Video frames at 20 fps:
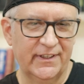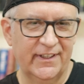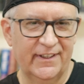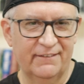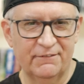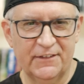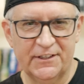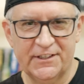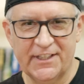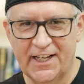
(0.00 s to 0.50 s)

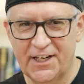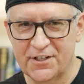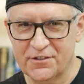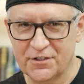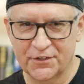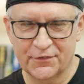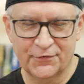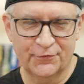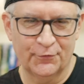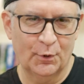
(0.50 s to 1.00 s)

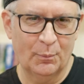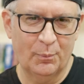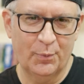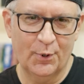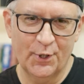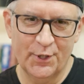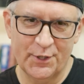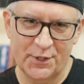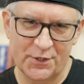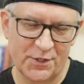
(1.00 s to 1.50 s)
invitations for a
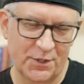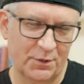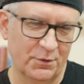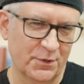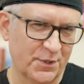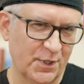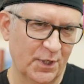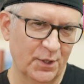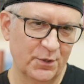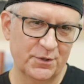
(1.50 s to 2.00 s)
party she
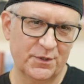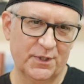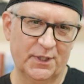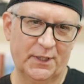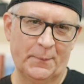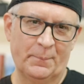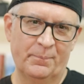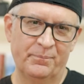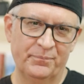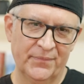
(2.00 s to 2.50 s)
was
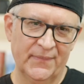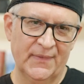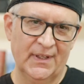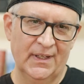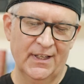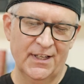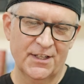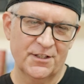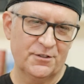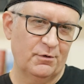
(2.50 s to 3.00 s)
hosting.
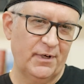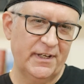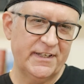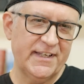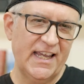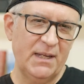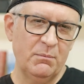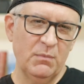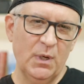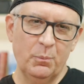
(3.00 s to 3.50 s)
So I
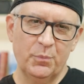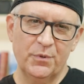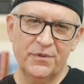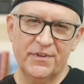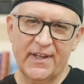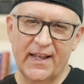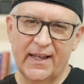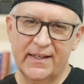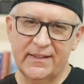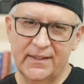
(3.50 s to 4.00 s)
came up with
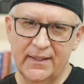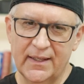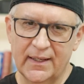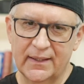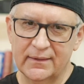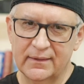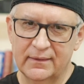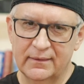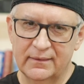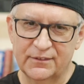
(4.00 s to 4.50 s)
the
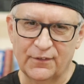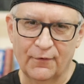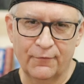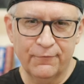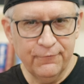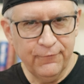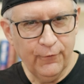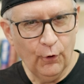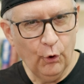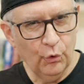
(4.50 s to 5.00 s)
idea to
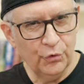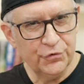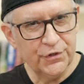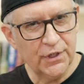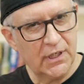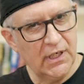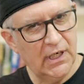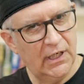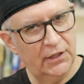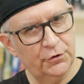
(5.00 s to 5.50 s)
fold the
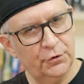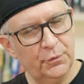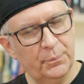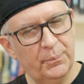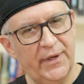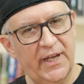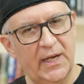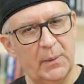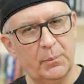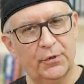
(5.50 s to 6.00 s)
colored
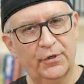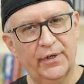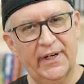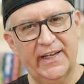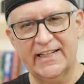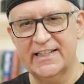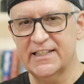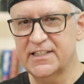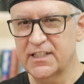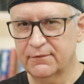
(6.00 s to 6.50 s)
paper
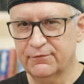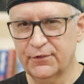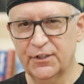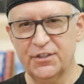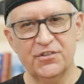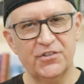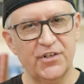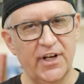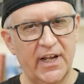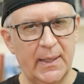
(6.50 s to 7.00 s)
in
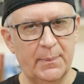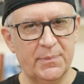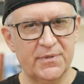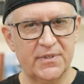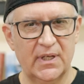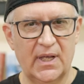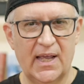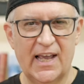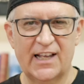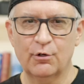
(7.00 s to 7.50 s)
different
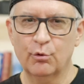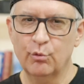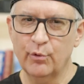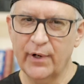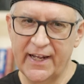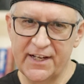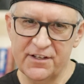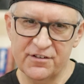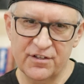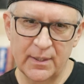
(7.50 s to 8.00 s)
shapes and
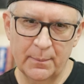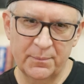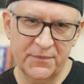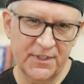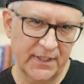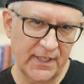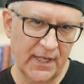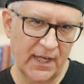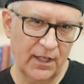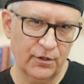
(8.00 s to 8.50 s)
arrange them
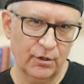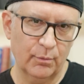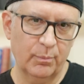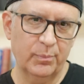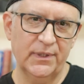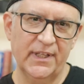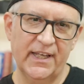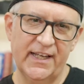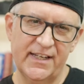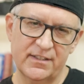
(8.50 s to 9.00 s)
together
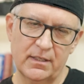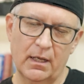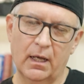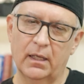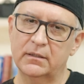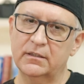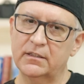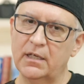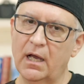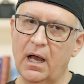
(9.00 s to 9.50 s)
placed
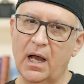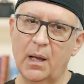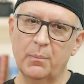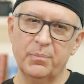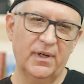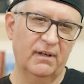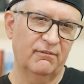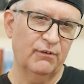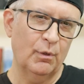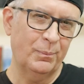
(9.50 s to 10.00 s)
on
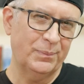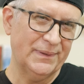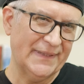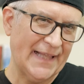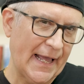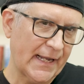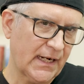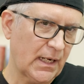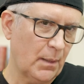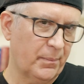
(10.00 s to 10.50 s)
top of a
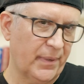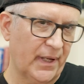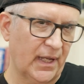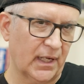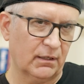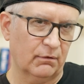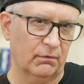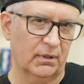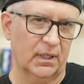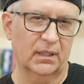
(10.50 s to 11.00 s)
black
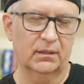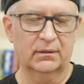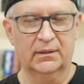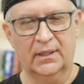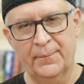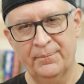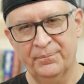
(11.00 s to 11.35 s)
background.